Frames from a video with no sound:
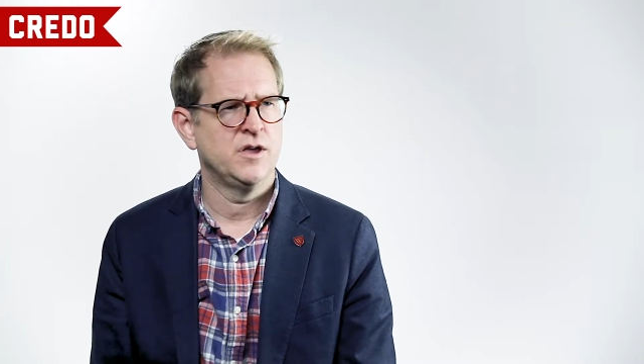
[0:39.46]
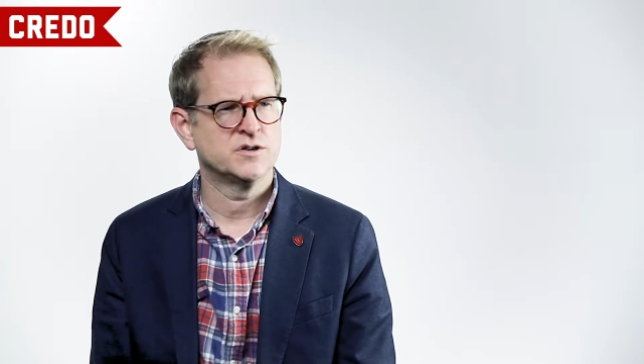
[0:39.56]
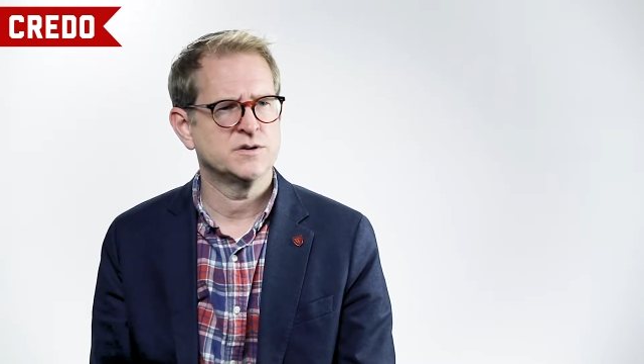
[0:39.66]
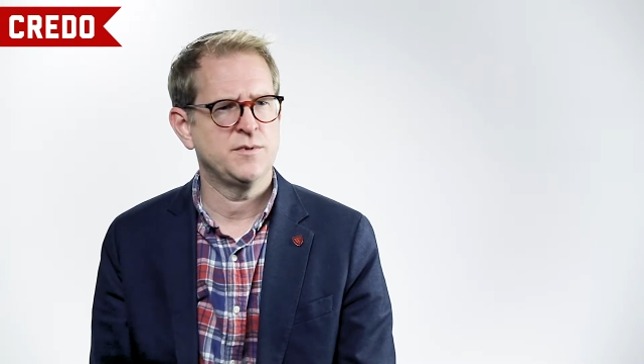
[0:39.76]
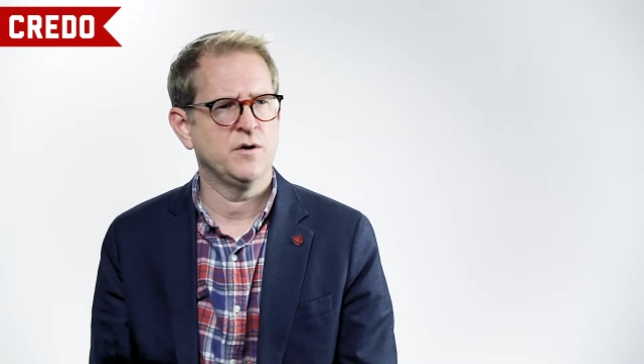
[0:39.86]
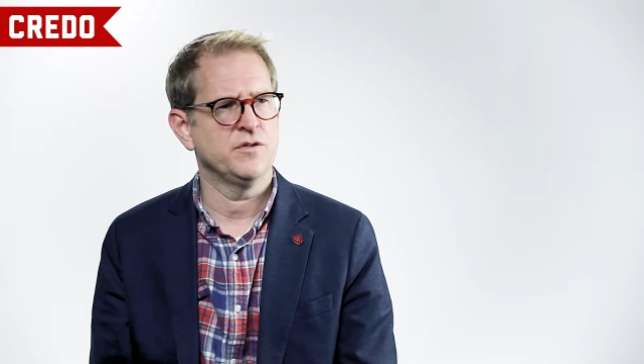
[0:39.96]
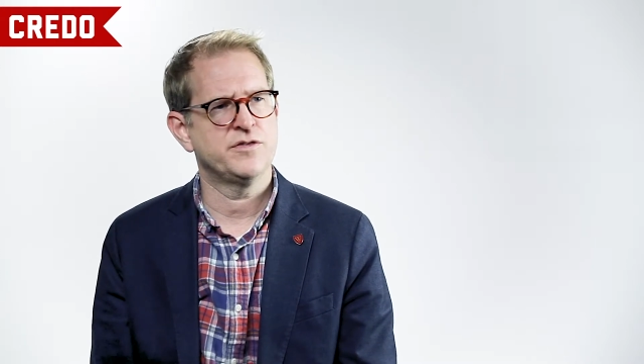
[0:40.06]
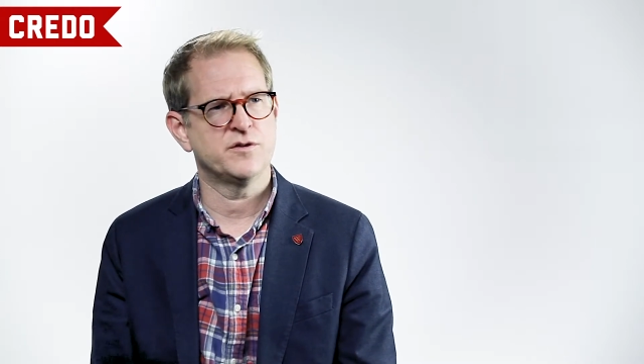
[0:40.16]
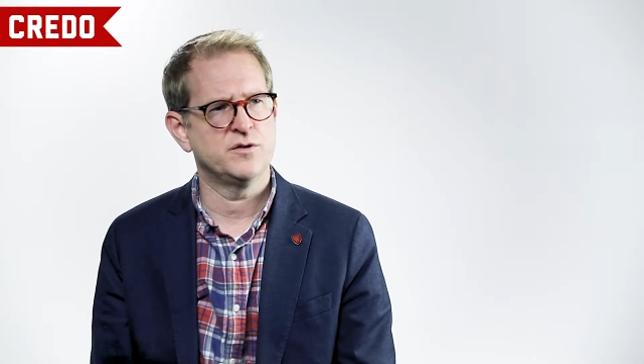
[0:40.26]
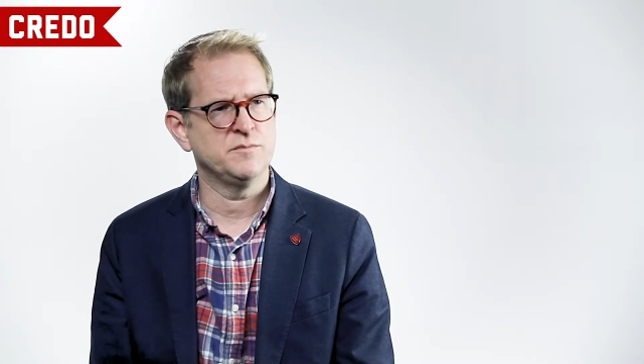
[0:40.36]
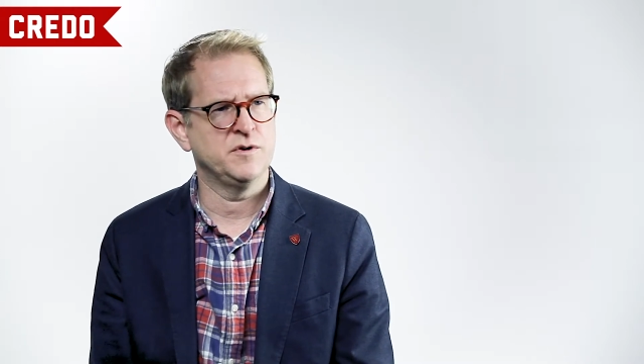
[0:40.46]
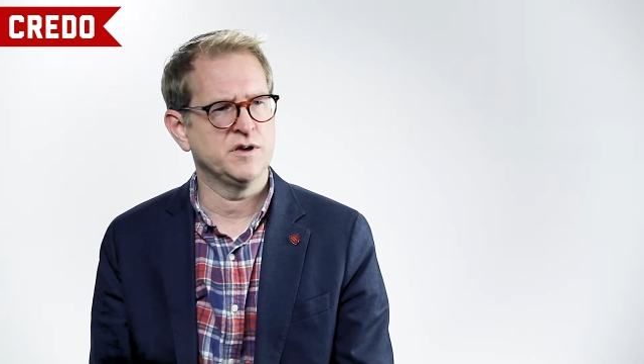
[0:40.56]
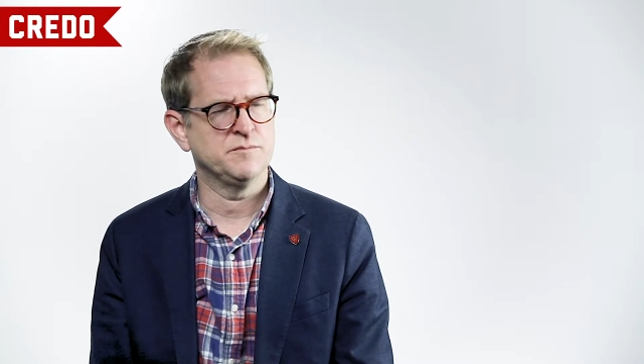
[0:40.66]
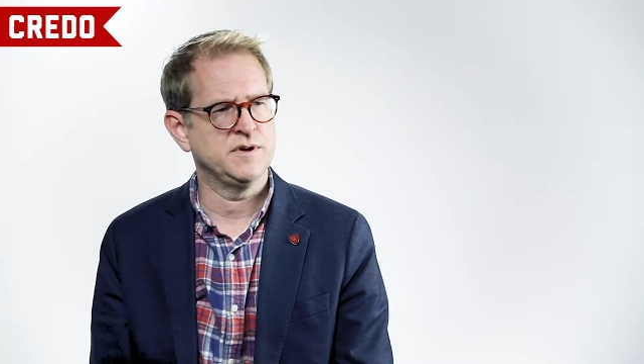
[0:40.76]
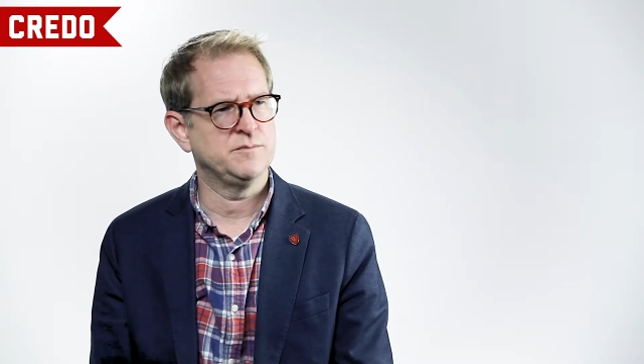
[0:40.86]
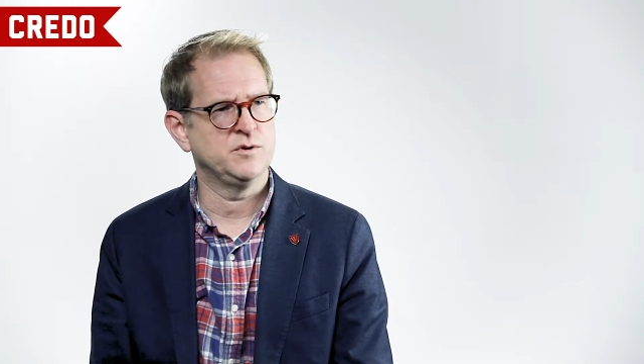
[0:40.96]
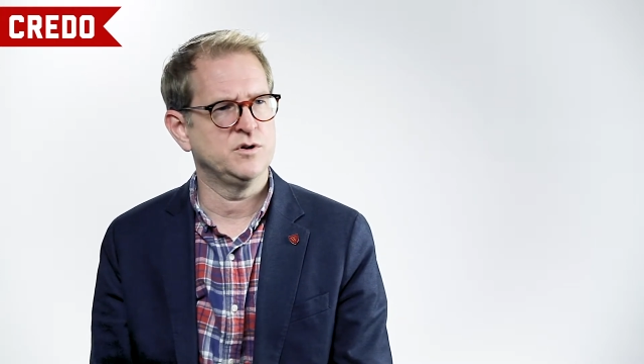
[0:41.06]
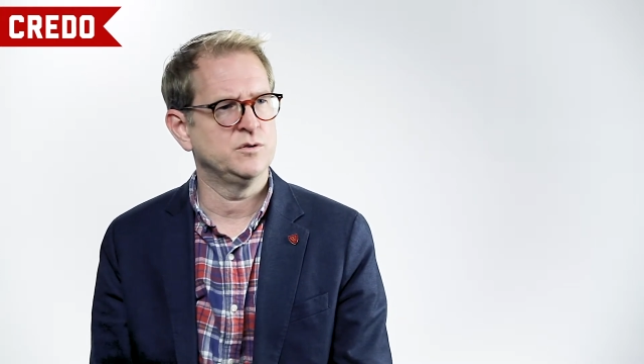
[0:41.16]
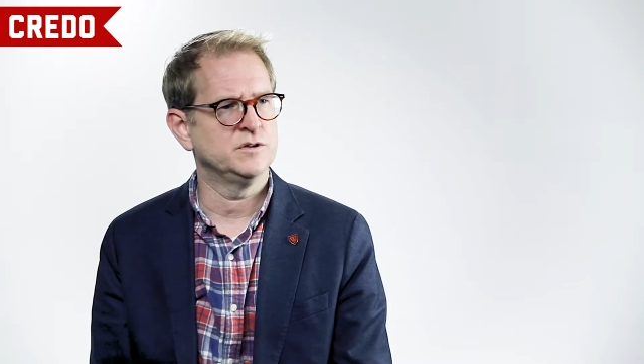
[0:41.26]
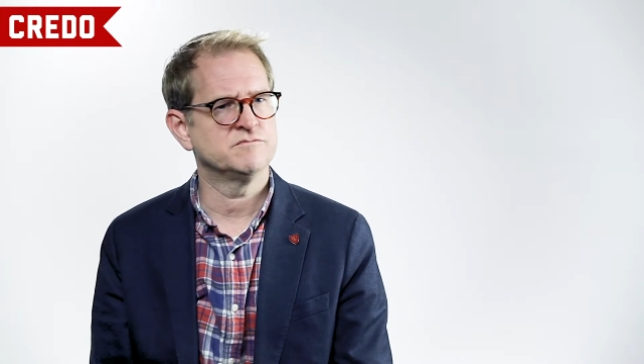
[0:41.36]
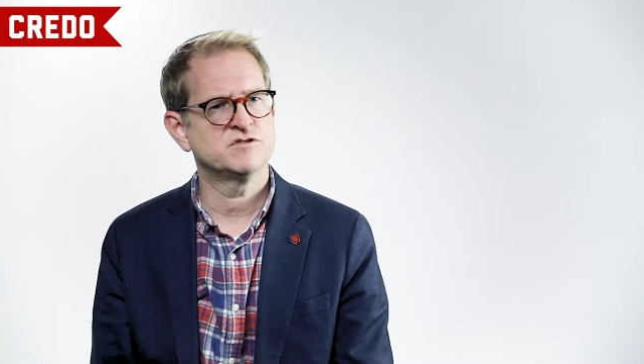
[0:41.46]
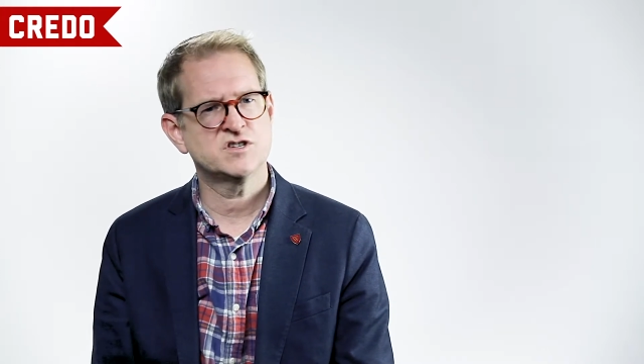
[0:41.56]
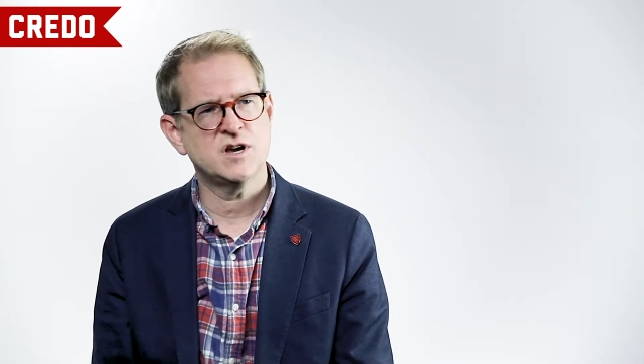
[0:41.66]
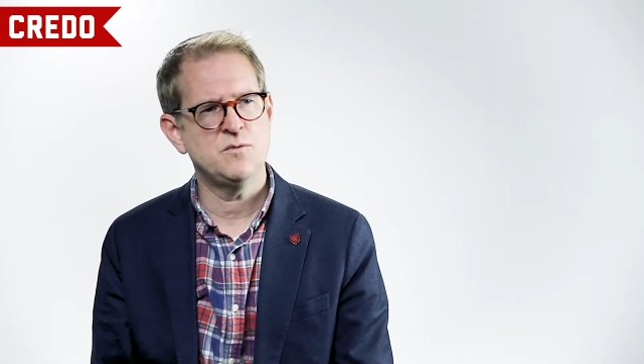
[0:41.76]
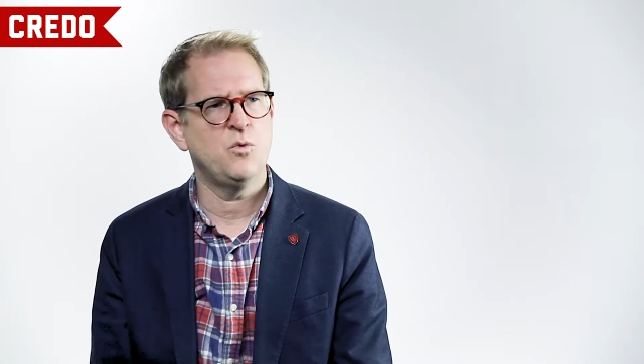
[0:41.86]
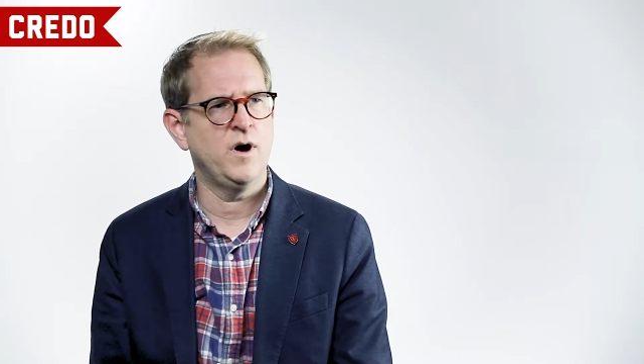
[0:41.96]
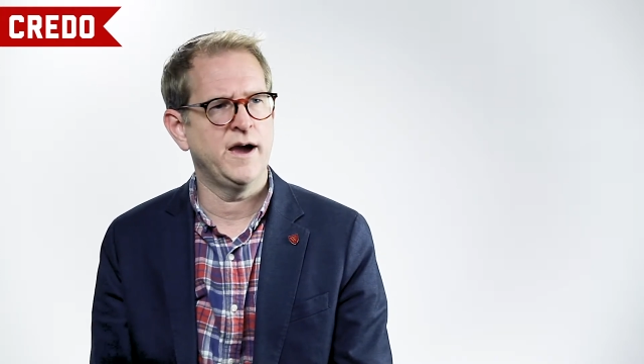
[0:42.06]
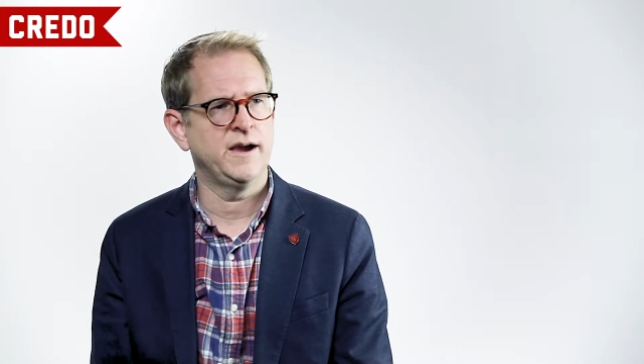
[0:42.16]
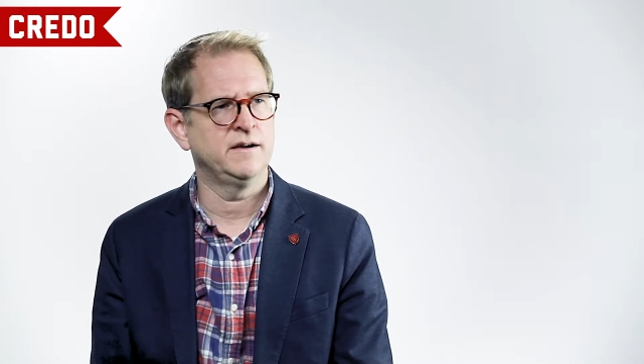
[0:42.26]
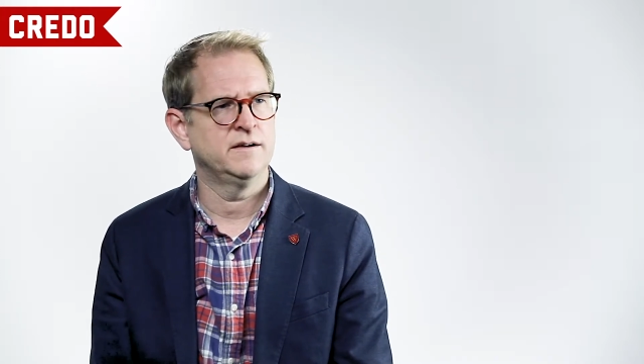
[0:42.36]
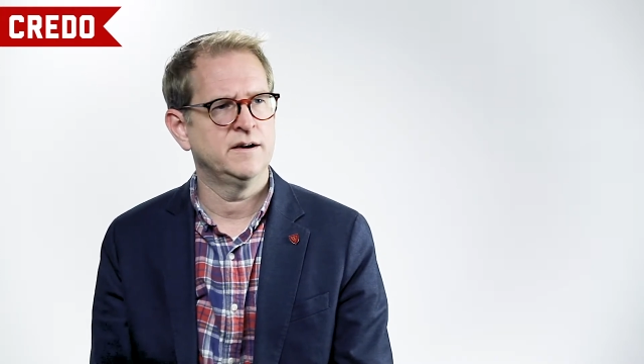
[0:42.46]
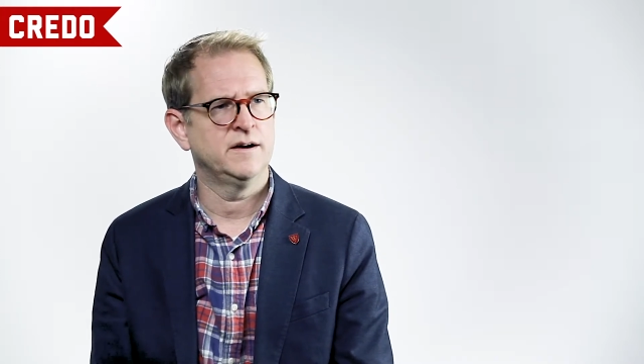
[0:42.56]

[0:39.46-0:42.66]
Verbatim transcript: there's about 30 million people who, in some way,